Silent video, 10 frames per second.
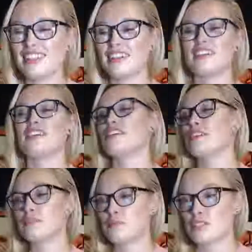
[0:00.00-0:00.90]

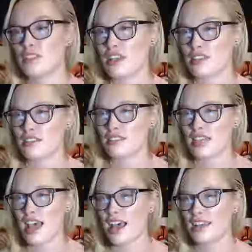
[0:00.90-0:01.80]
Oh, so yeah, there's
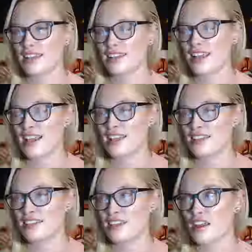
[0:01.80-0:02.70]
that,
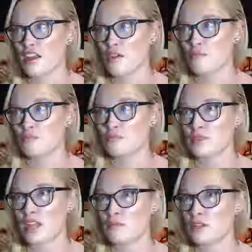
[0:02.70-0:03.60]
and I'm
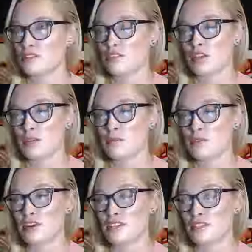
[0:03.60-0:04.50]
also gonna be
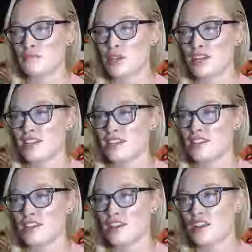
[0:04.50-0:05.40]
raising
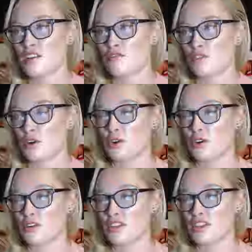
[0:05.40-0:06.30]
money
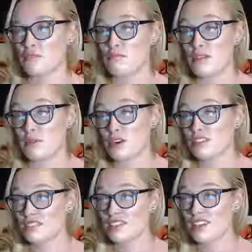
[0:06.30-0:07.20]
for me
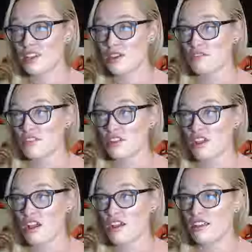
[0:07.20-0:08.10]
personally to go to
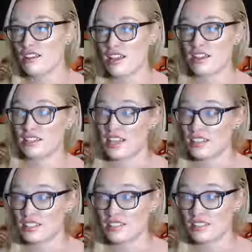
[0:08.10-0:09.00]
VidCon. I'd
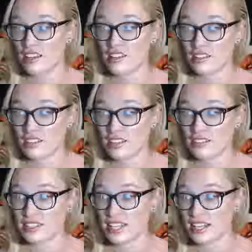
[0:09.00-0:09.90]
like the other
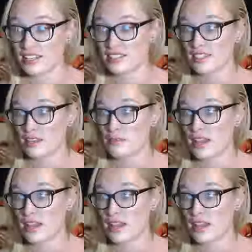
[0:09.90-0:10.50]
lovely ladies and